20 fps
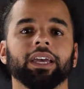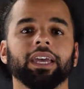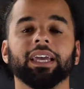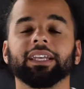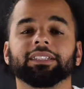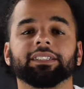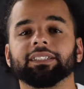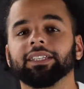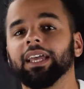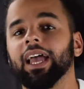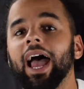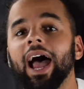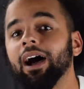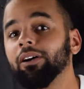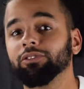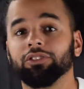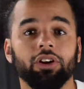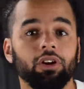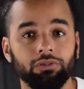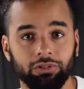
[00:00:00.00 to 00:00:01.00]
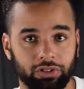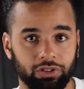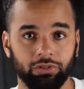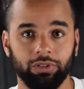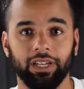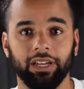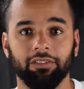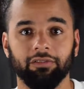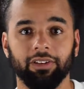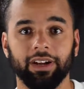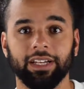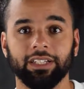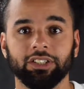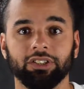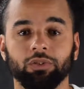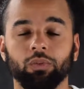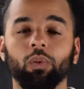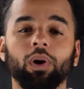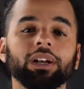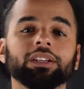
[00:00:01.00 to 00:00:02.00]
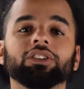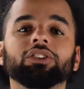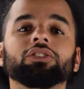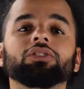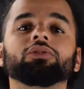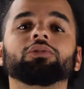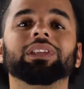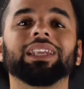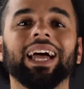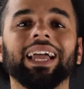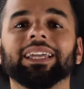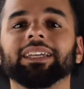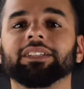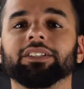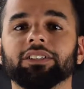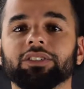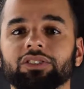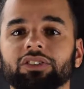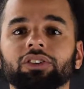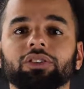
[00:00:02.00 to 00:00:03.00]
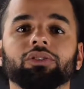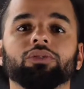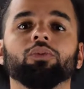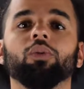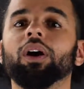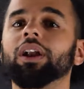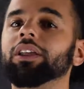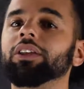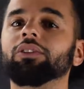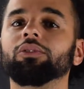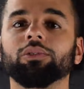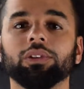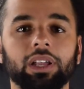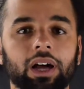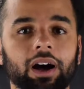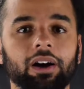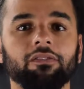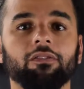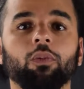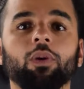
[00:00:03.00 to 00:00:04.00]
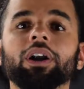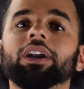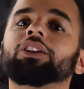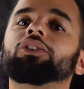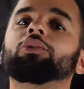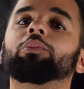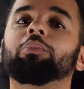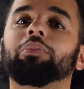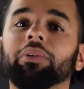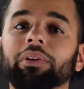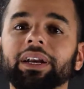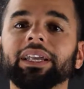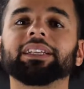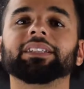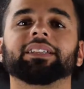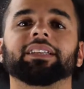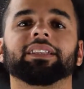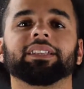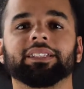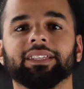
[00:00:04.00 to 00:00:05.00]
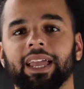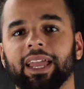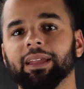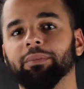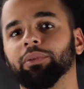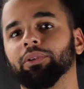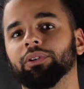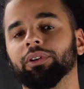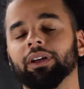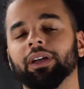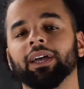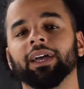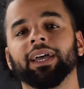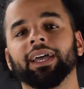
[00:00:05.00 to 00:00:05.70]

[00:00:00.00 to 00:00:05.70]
It's how don't you get rich? What do you like to do? What do you love? What do you bring to the table?